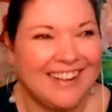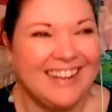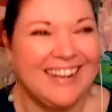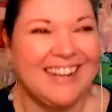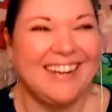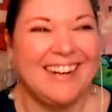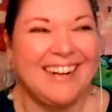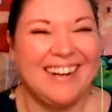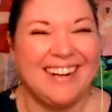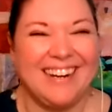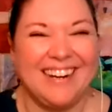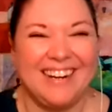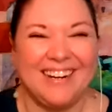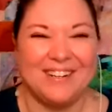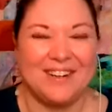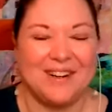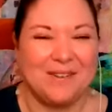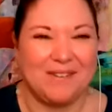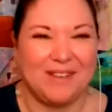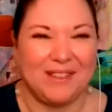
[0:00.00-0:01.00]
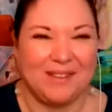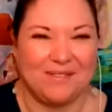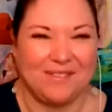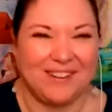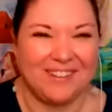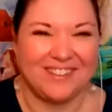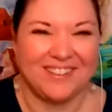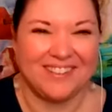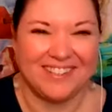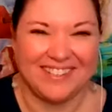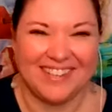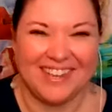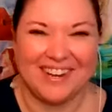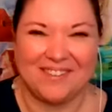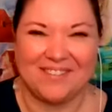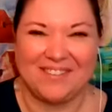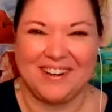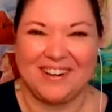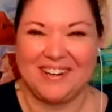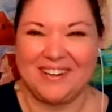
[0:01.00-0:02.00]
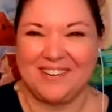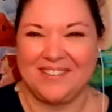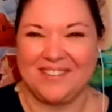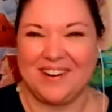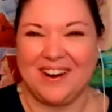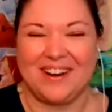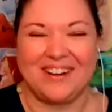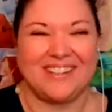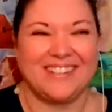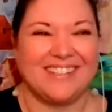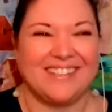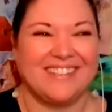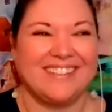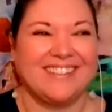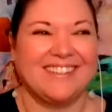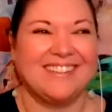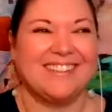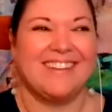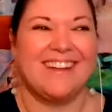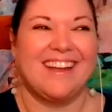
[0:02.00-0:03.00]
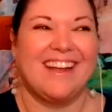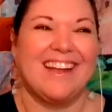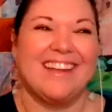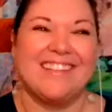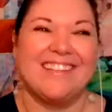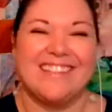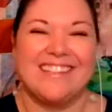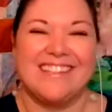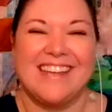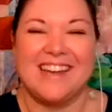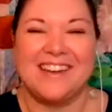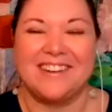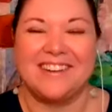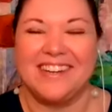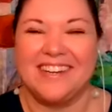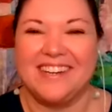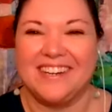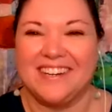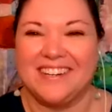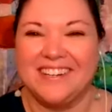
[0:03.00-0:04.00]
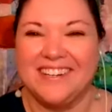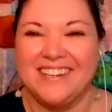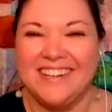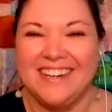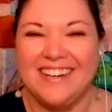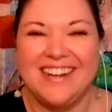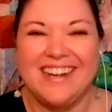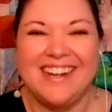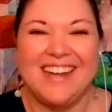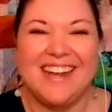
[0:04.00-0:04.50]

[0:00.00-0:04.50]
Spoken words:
I don't know what the weather's like where you are. It's a little icy out here.